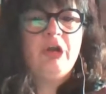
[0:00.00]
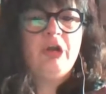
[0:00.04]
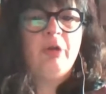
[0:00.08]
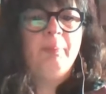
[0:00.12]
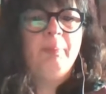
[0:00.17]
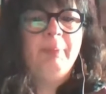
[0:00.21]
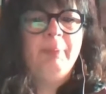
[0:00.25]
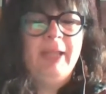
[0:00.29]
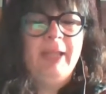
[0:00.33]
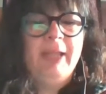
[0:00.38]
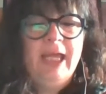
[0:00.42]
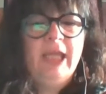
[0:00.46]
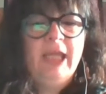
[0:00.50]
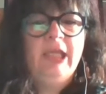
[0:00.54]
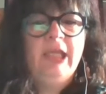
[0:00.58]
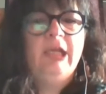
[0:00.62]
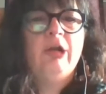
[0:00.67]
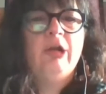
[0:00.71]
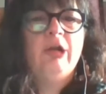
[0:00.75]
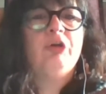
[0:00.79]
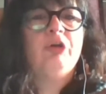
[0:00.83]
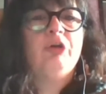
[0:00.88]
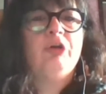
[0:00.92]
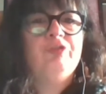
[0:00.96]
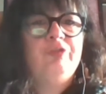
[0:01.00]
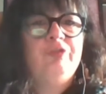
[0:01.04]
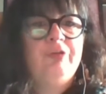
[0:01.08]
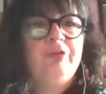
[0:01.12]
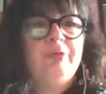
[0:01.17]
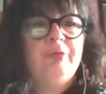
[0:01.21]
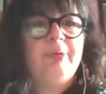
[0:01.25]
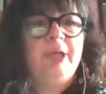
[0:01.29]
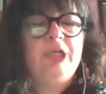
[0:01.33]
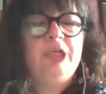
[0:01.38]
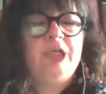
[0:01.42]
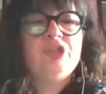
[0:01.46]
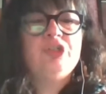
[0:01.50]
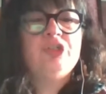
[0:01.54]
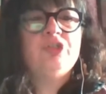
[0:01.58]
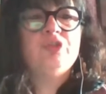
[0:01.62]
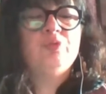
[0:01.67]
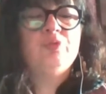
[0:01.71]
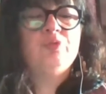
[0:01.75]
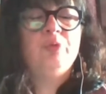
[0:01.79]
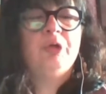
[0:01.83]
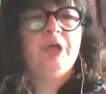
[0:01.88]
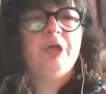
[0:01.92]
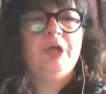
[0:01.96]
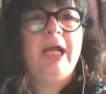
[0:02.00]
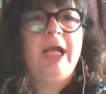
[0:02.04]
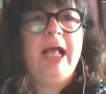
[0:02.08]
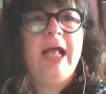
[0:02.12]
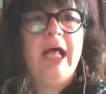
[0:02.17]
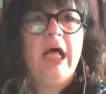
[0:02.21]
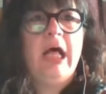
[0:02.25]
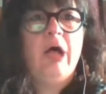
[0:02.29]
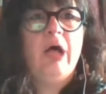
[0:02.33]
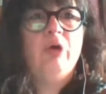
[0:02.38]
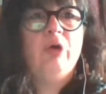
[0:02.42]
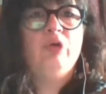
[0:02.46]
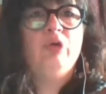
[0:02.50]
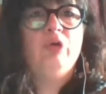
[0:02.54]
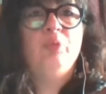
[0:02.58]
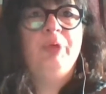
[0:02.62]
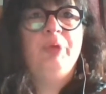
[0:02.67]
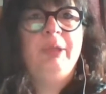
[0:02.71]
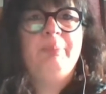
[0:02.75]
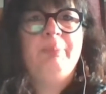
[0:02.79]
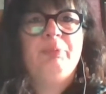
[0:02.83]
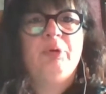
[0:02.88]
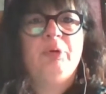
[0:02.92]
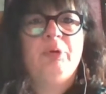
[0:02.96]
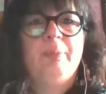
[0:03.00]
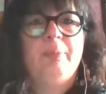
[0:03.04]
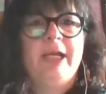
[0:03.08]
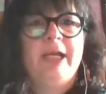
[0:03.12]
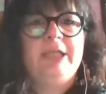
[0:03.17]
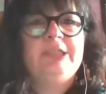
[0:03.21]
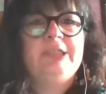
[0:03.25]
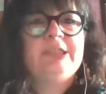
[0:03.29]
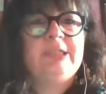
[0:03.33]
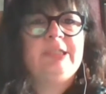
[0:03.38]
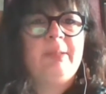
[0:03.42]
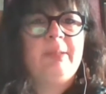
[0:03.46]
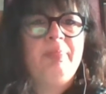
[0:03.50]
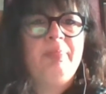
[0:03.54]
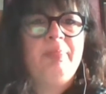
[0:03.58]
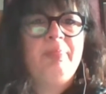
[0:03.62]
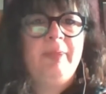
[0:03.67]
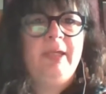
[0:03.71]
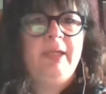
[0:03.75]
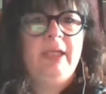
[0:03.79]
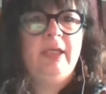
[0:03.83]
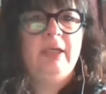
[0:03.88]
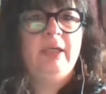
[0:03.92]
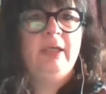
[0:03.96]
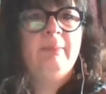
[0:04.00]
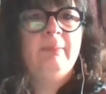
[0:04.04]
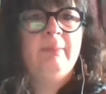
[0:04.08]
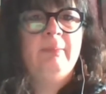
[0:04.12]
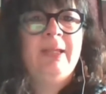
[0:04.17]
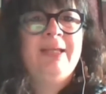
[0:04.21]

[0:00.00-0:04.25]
our planning, our considerations were, how do we provide something